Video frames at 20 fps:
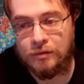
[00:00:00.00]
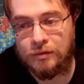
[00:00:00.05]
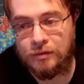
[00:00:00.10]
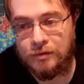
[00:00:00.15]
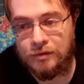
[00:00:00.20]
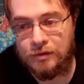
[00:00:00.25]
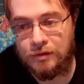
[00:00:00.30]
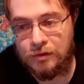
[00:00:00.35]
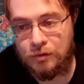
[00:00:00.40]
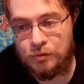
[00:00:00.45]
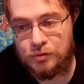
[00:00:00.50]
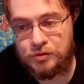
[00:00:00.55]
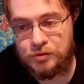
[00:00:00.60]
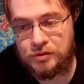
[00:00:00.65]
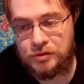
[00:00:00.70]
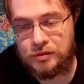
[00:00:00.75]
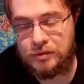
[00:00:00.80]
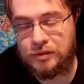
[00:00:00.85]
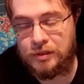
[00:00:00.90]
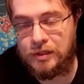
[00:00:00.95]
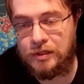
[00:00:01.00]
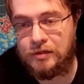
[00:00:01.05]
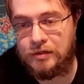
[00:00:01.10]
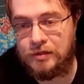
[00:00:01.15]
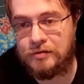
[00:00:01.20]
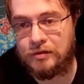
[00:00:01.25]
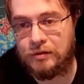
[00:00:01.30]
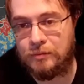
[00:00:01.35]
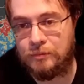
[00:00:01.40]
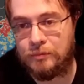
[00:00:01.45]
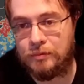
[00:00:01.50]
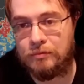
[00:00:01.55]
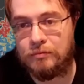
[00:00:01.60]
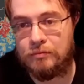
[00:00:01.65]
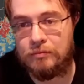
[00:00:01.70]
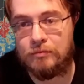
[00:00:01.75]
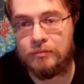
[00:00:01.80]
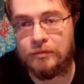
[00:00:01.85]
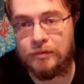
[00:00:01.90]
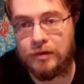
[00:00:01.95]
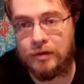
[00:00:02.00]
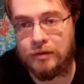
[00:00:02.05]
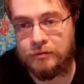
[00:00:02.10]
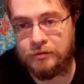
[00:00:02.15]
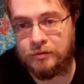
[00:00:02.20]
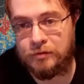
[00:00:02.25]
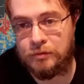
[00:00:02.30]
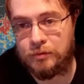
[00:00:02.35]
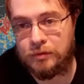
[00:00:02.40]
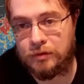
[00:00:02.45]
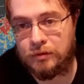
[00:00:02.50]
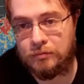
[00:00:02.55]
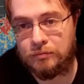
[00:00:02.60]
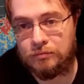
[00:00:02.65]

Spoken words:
The ocean heats up everywhere.